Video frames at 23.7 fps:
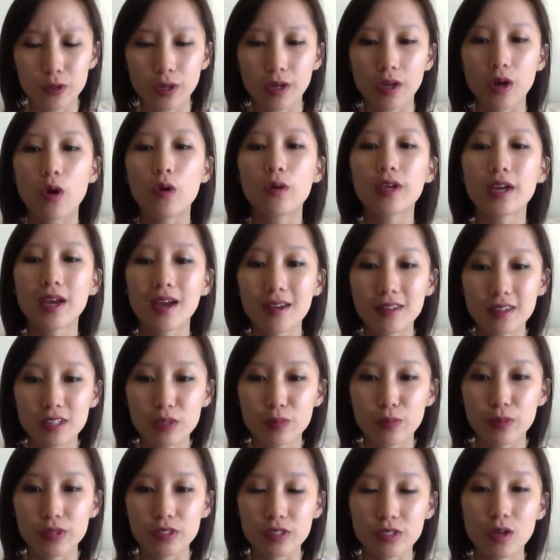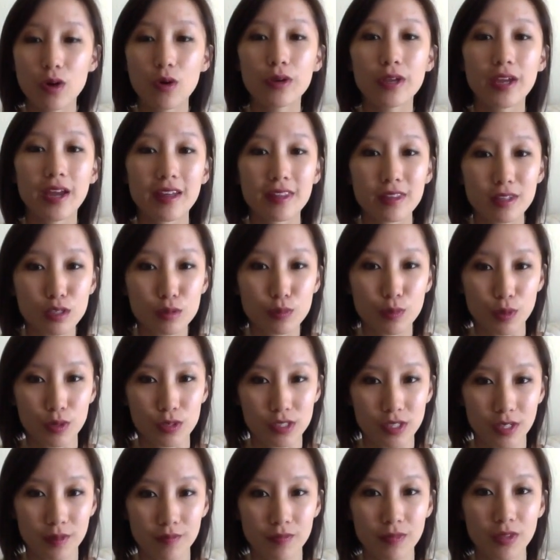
You're like, oh yeah, and this person, oh yeah, and this person.